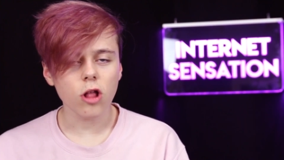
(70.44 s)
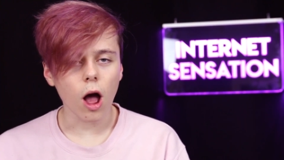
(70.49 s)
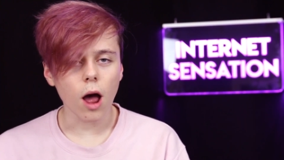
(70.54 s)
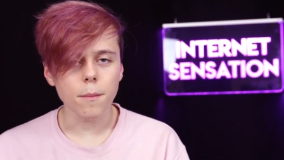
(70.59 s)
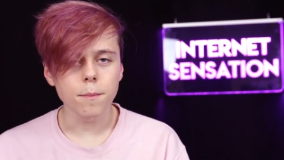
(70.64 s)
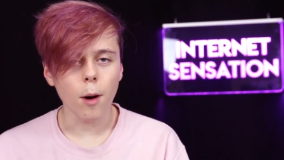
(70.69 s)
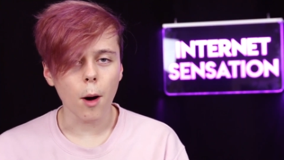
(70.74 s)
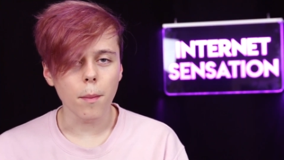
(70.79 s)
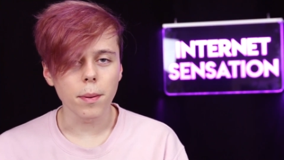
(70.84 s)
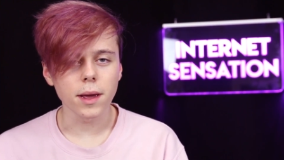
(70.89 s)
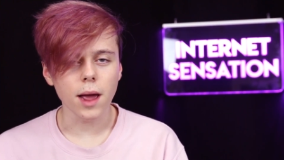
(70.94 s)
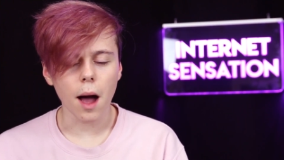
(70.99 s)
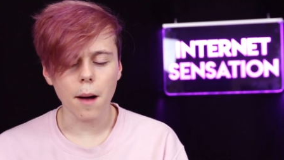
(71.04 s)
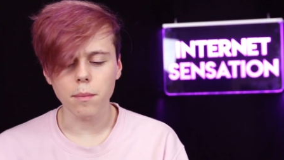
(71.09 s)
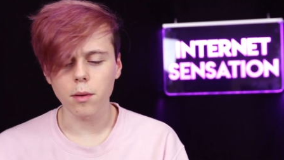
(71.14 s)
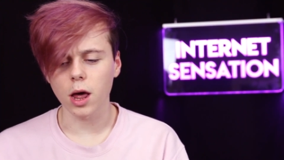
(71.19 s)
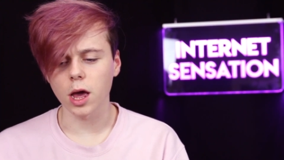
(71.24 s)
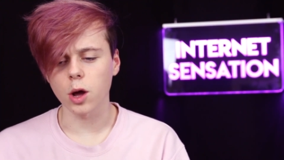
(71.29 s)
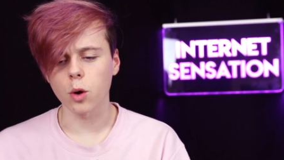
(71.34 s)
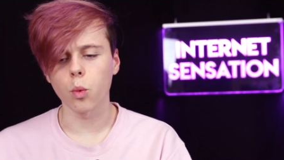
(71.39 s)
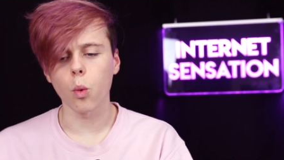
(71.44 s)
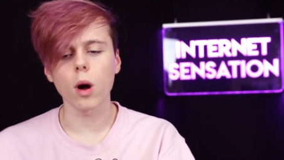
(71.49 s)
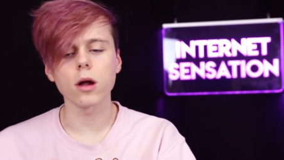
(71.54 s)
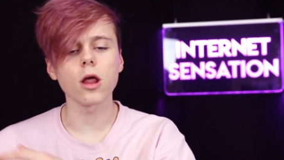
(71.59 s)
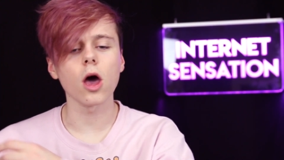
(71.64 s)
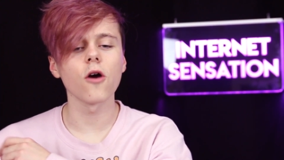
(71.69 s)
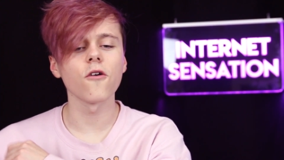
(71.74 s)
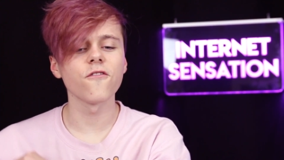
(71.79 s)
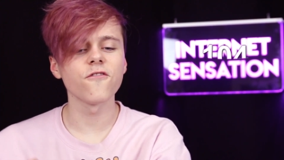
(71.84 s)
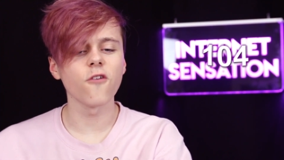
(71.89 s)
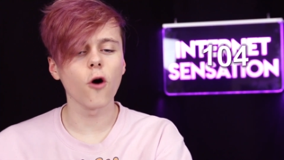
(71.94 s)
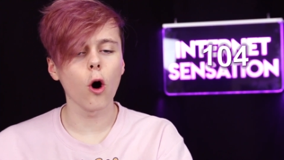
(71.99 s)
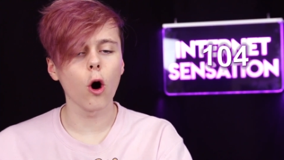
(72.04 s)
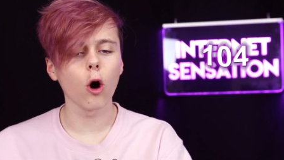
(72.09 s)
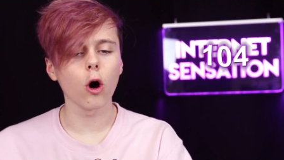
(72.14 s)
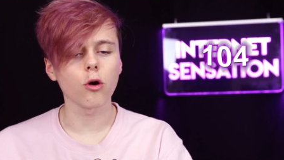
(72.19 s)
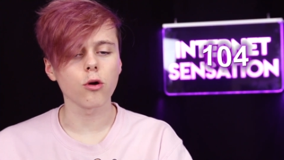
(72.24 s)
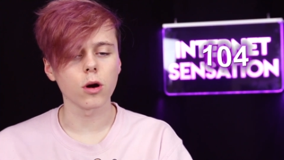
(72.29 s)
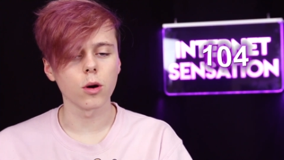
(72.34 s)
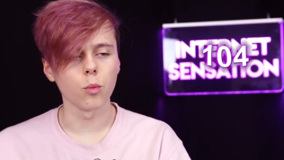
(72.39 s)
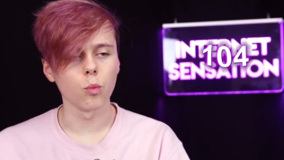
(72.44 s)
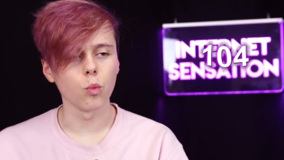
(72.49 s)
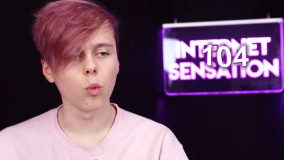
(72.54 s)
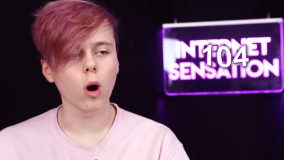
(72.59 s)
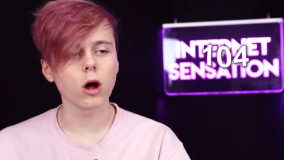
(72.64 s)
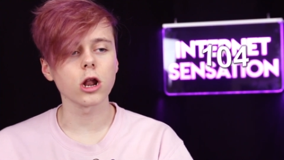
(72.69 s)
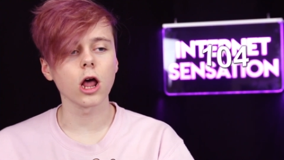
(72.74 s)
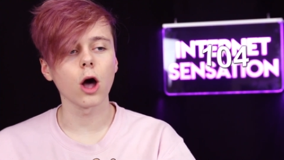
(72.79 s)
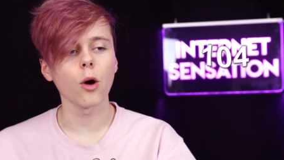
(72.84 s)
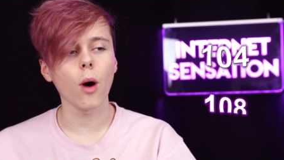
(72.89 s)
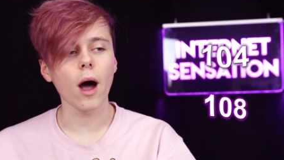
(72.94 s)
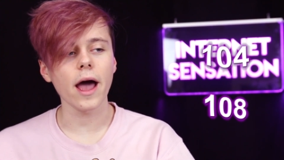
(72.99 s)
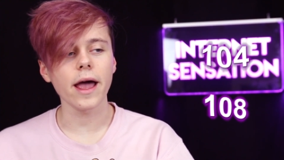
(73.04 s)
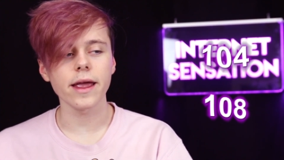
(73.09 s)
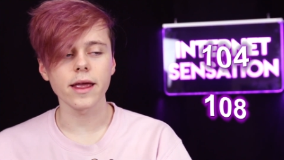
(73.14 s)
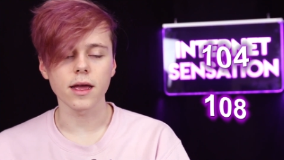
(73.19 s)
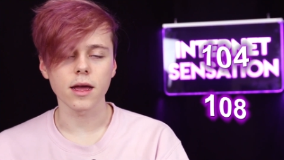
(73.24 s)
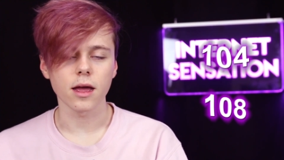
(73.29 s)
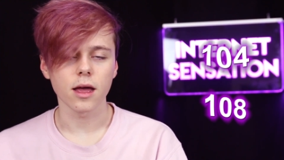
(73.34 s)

started popping up like 104 and 108.